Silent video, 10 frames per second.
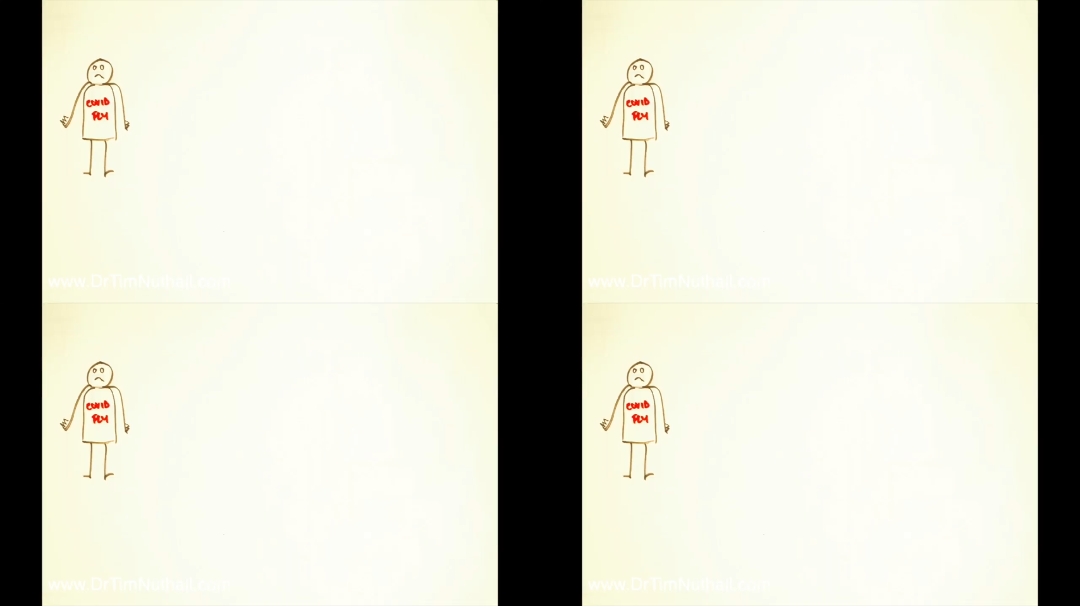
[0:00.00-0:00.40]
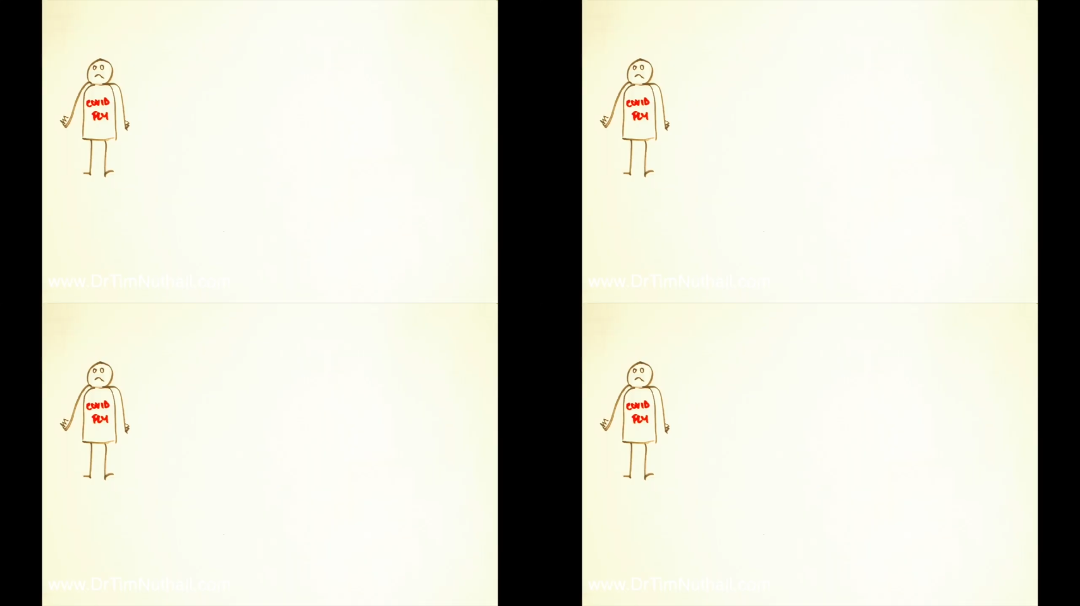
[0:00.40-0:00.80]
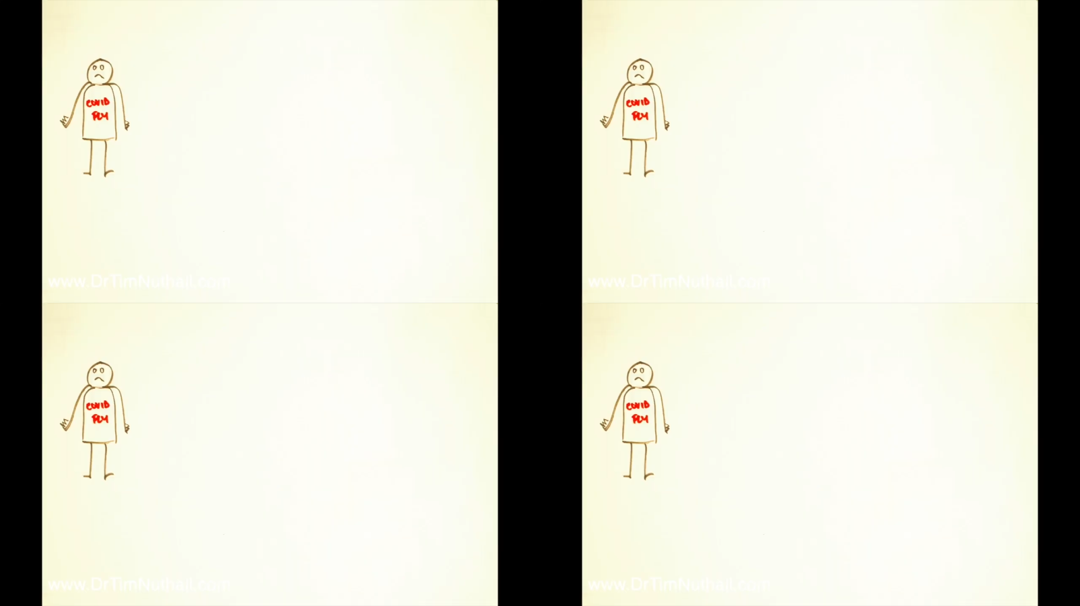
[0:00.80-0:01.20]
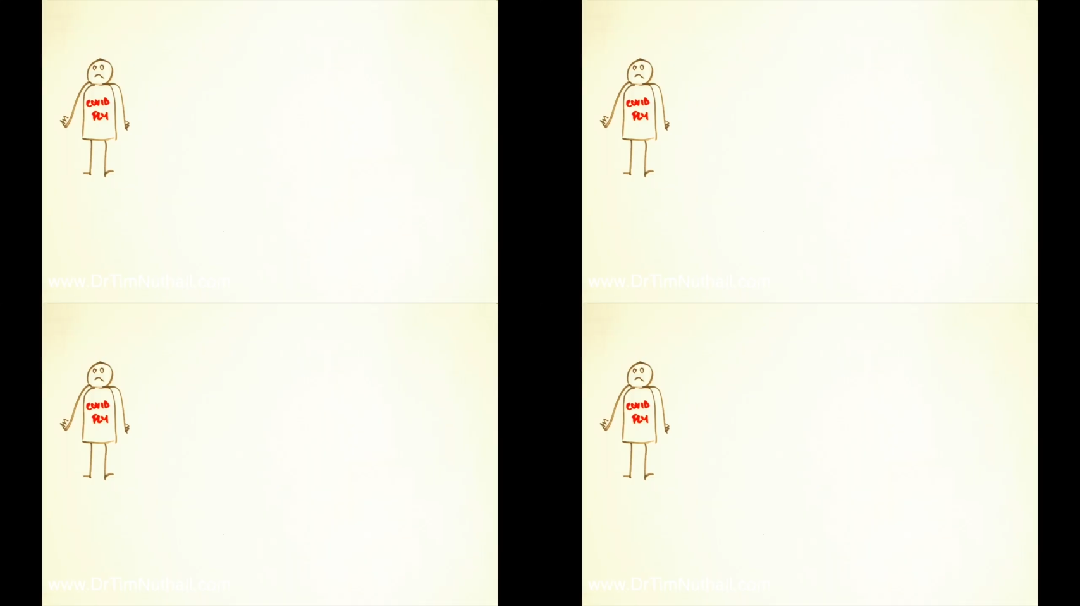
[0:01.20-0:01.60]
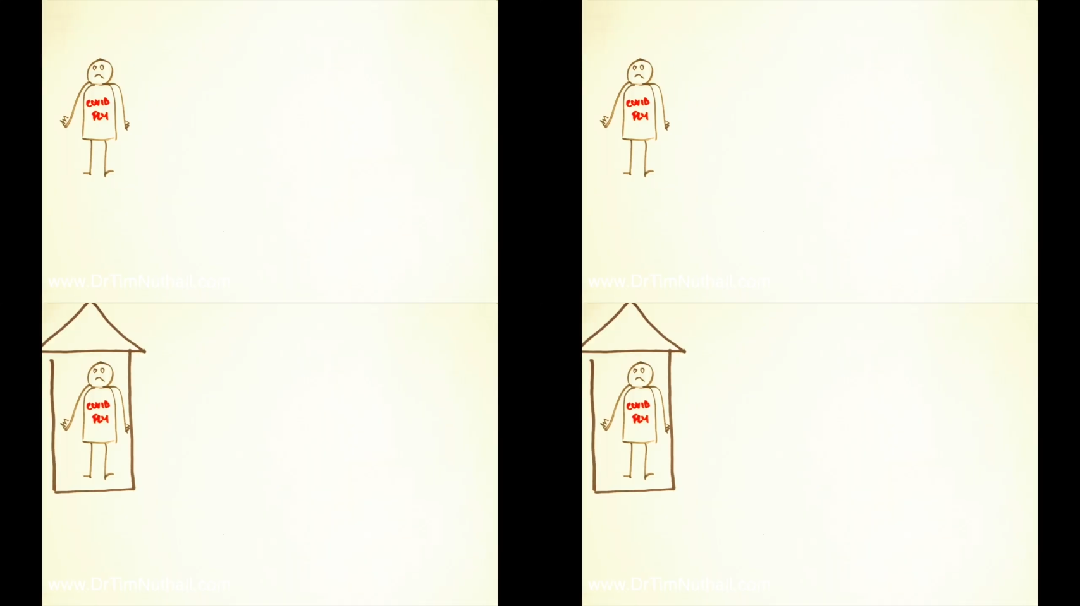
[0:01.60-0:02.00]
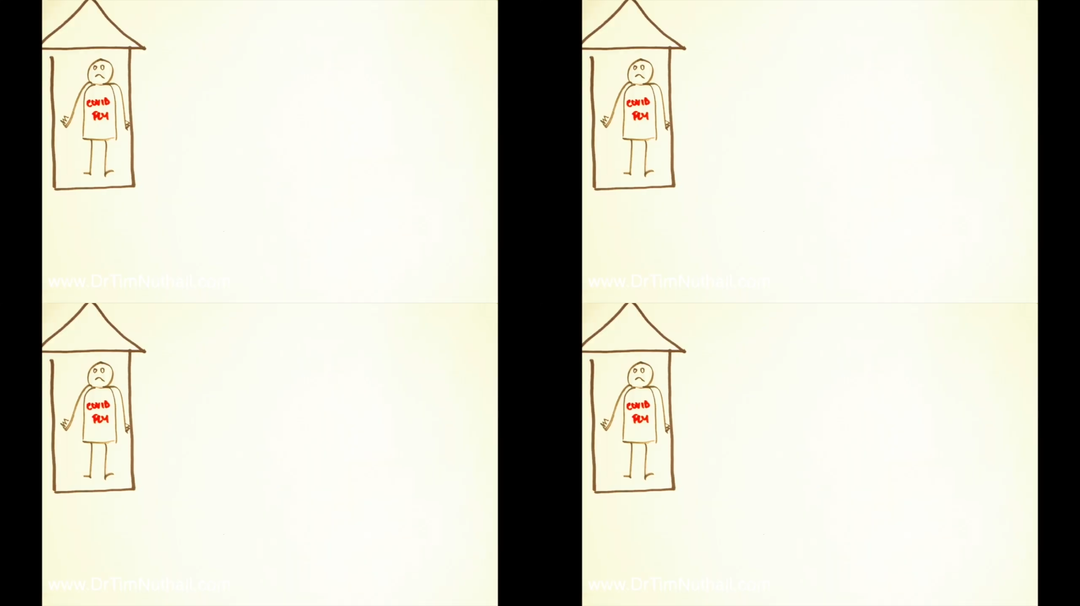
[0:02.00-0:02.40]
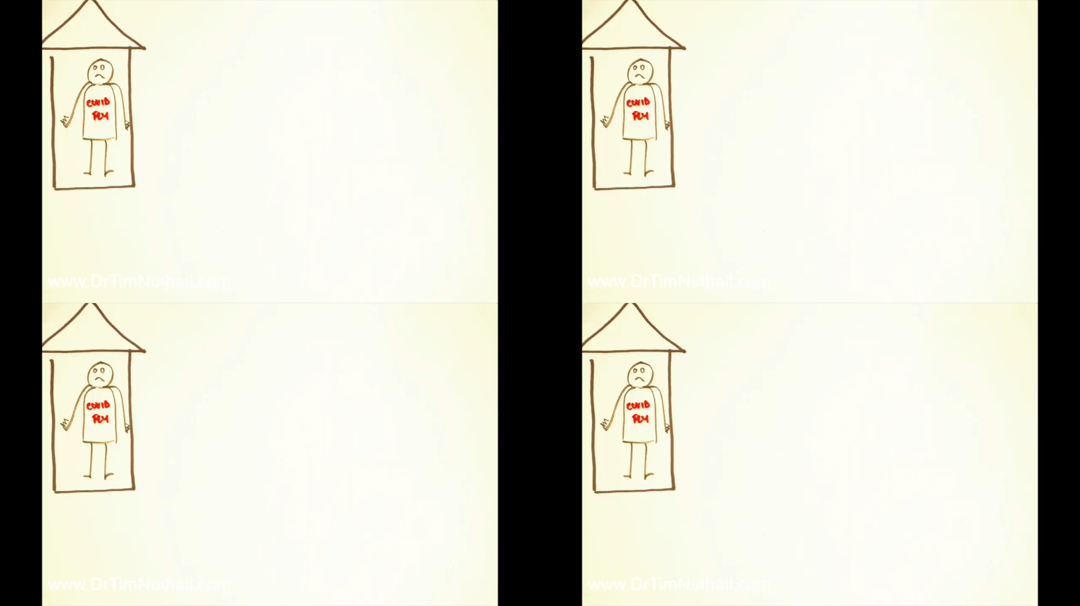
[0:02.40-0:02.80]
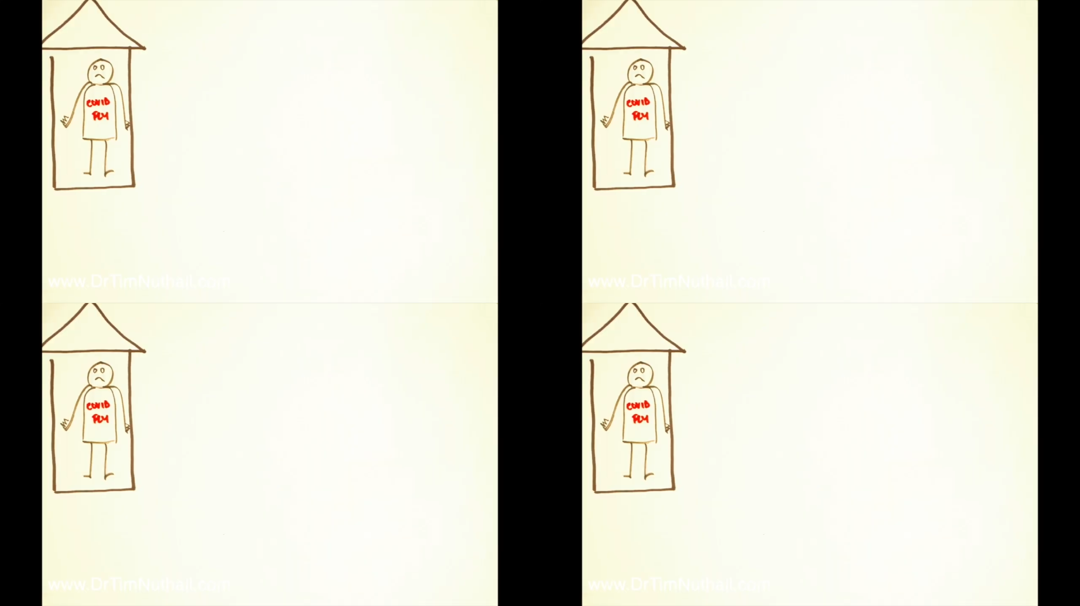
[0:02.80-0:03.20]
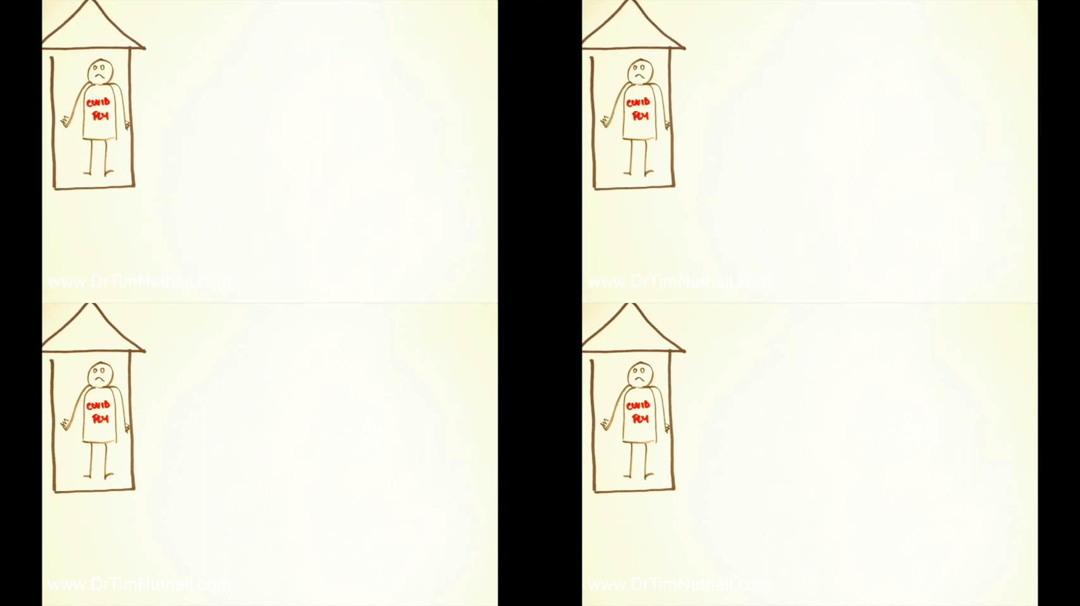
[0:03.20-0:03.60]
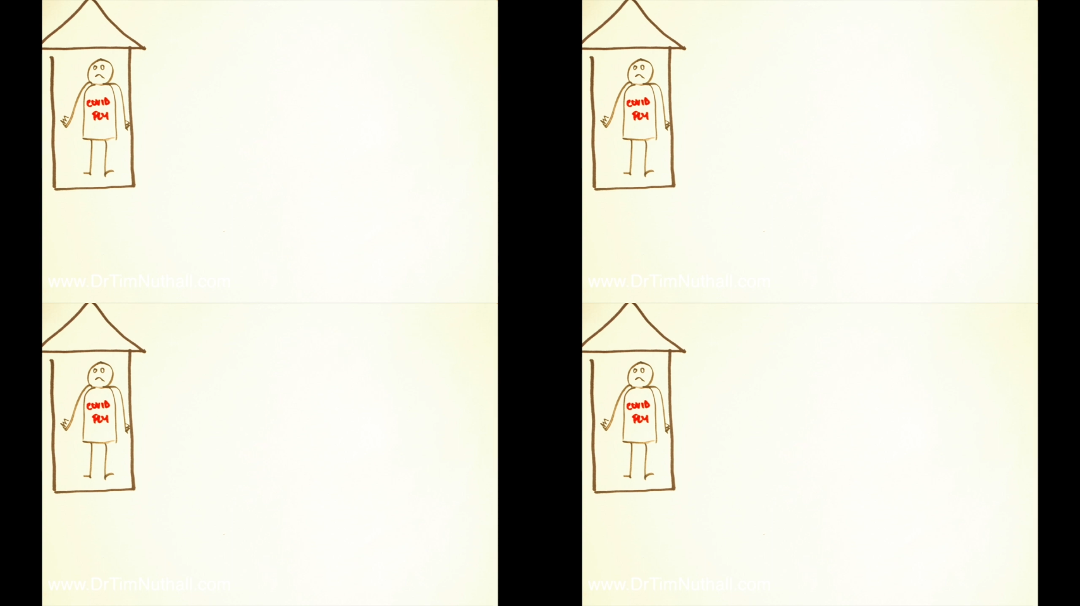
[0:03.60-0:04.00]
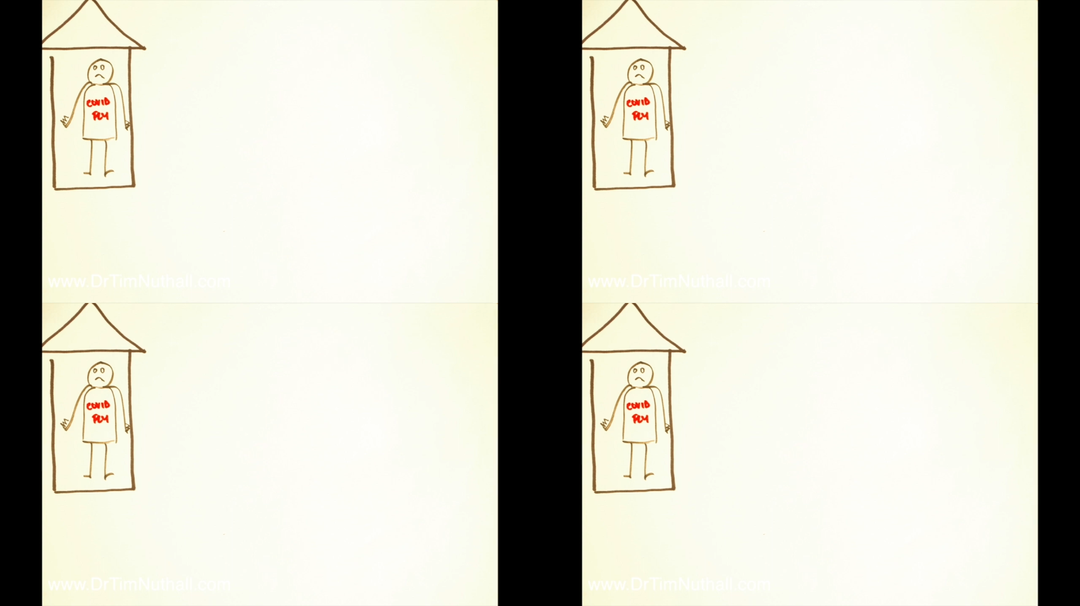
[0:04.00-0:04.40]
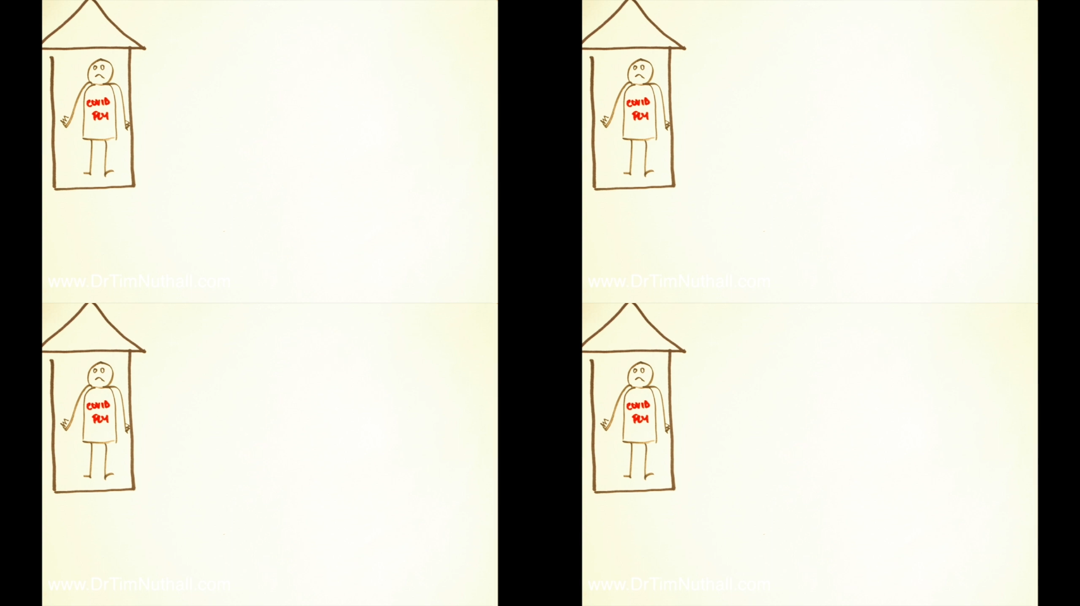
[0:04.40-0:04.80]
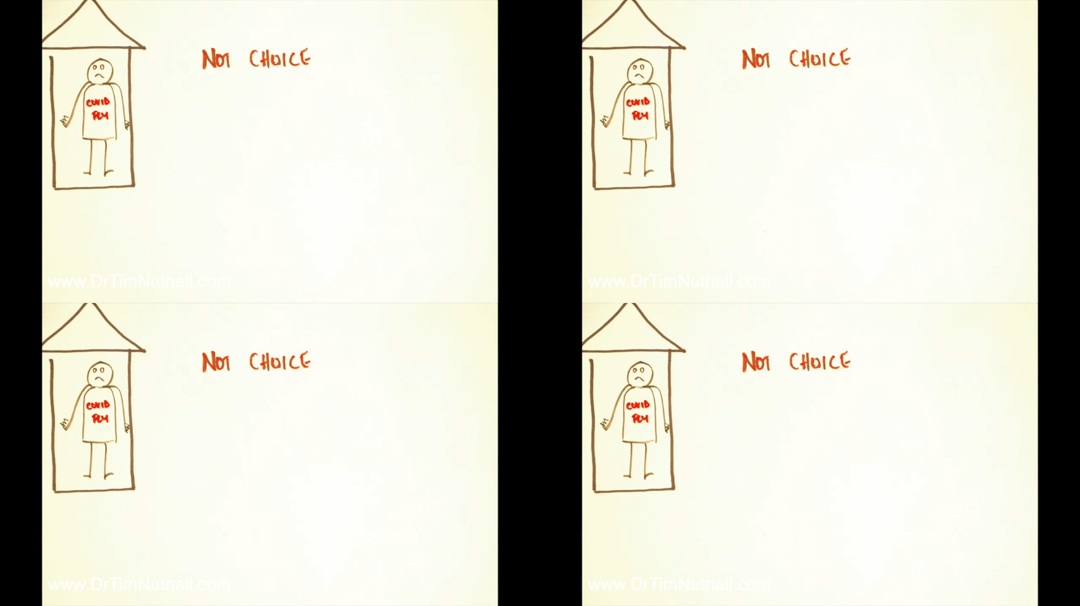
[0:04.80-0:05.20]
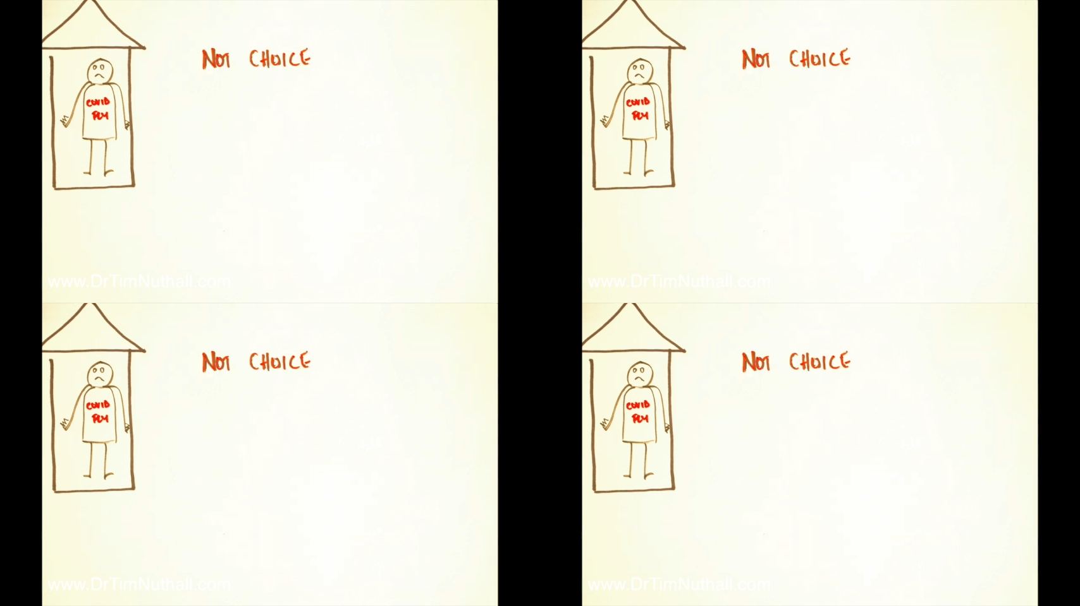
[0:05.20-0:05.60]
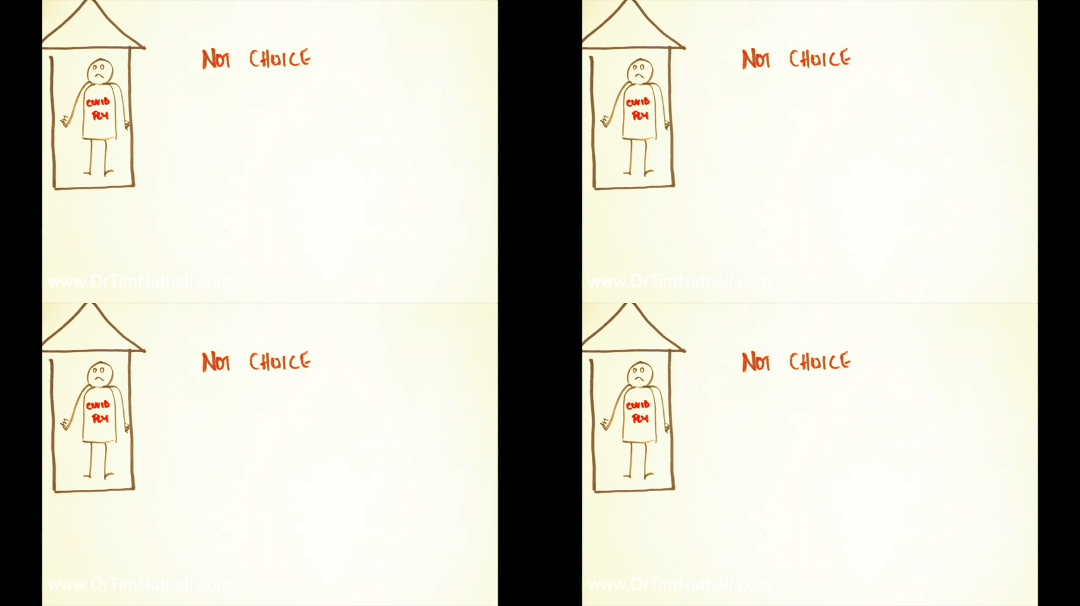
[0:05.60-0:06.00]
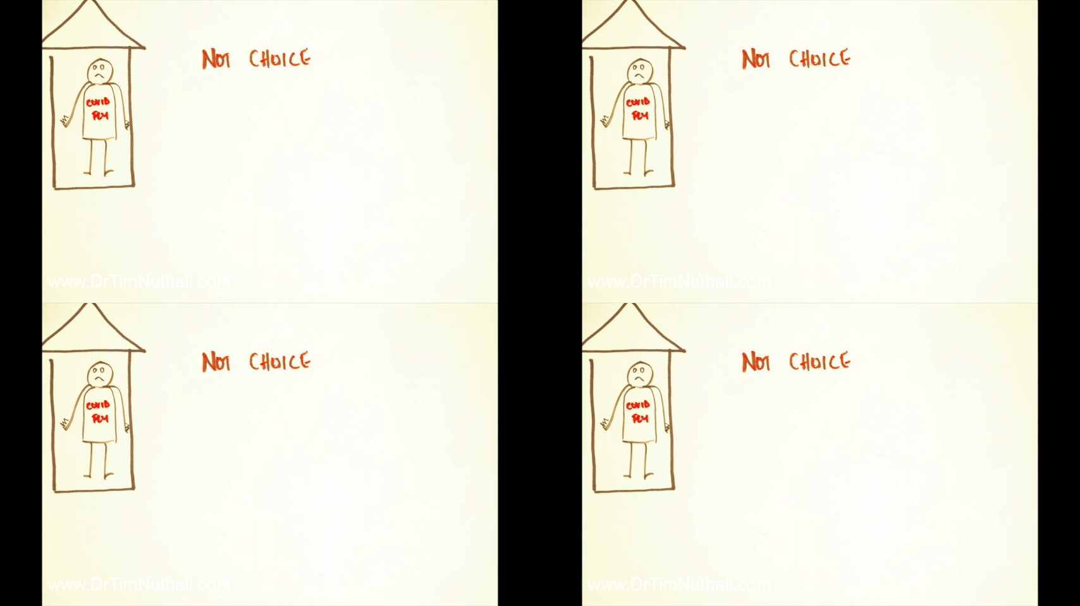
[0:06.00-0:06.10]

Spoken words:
(no speaker visible)